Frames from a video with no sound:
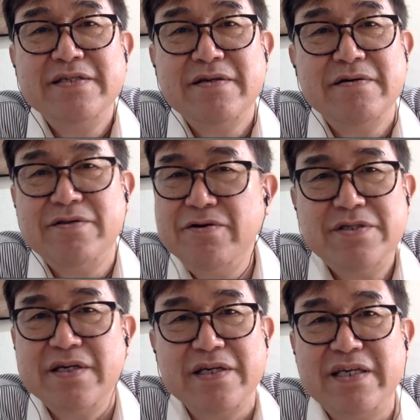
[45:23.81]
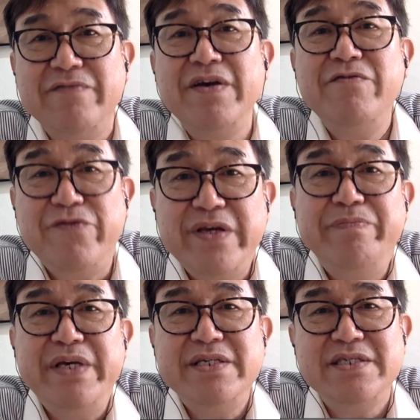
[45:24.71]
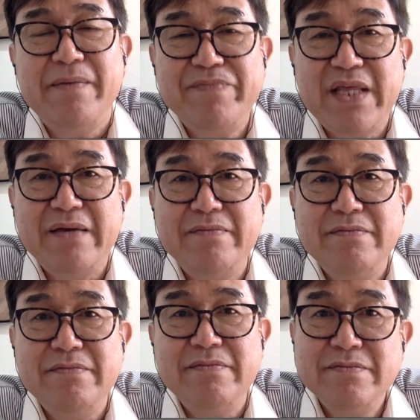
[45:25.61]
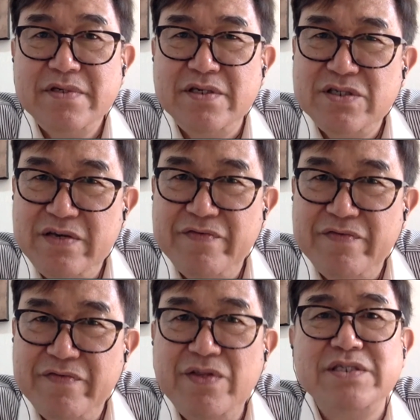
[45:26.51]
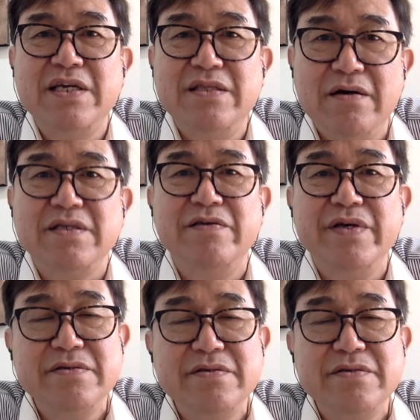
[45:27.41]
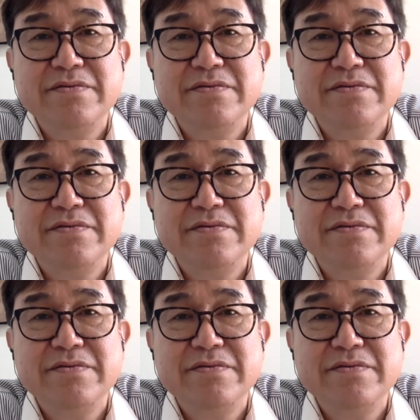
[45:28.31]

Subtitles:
So those giving freebies sometimes is even worse than not giving.